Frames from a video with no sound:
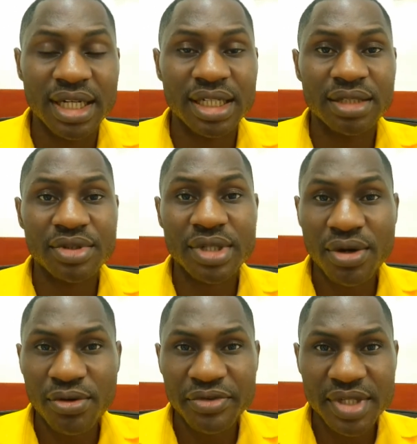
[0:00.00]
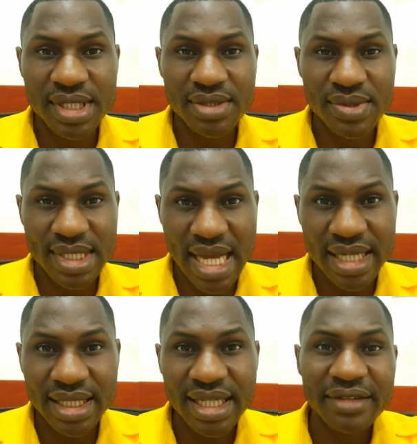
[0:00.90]
to the office to
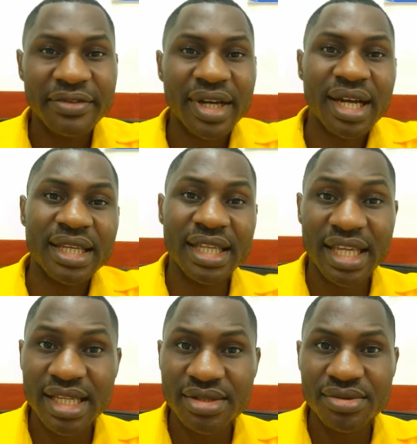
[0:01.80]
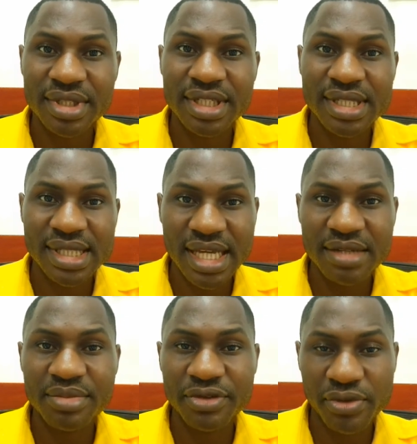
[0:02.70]
sign, if in case you didn't
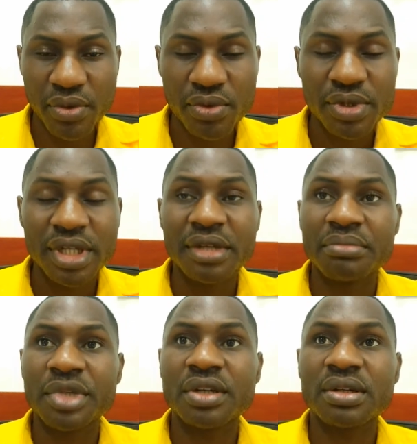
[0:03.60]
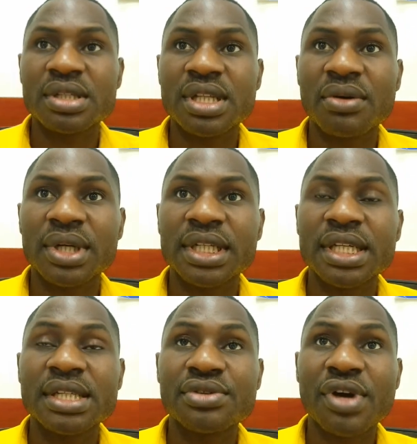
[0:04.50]
sign before. Because
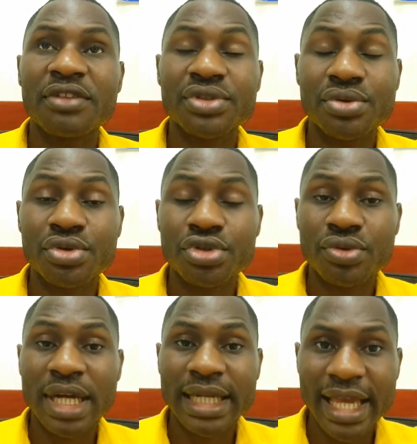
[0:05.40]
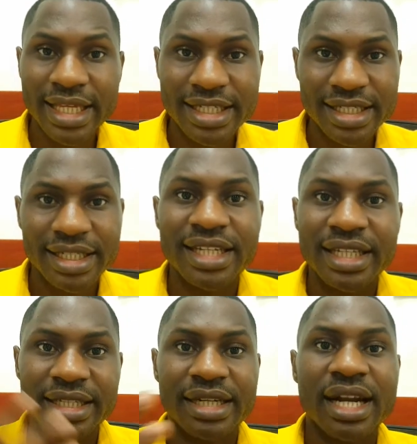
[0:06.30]
nowadays you have to go through an agent.
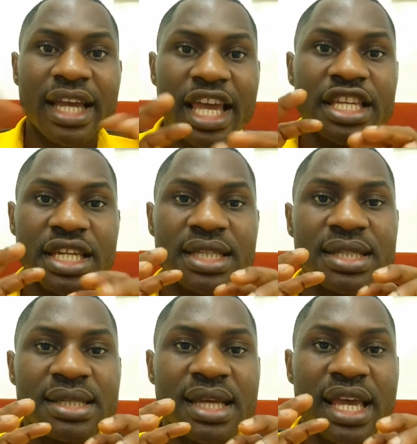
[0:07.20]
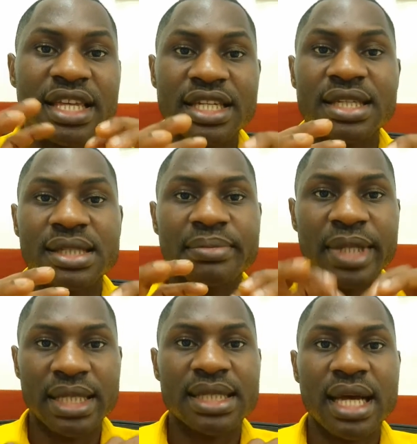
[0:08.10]
There are agents
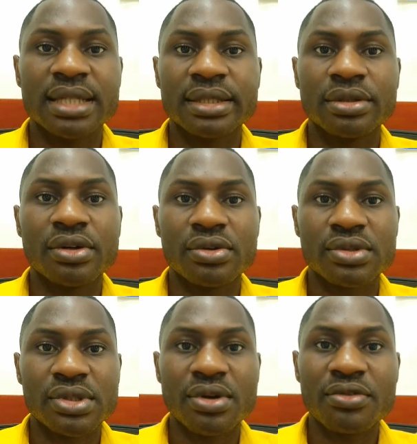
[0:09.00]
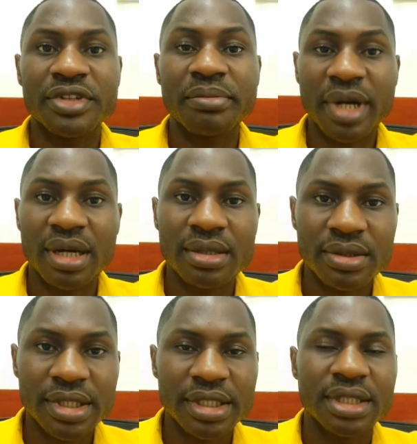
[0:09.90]
placed at the doors of the bank,
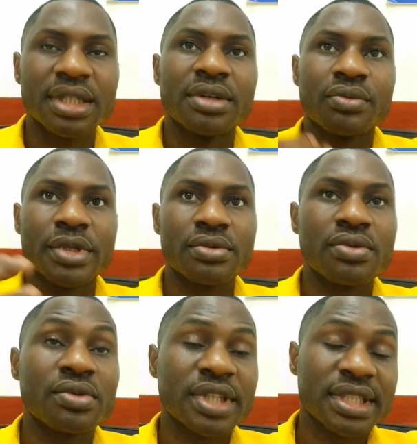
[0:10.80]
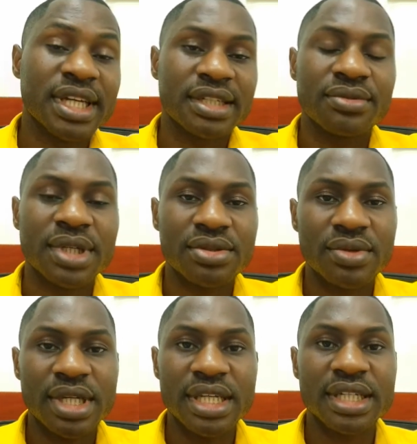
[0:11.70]
all right? When you go there, they are the one to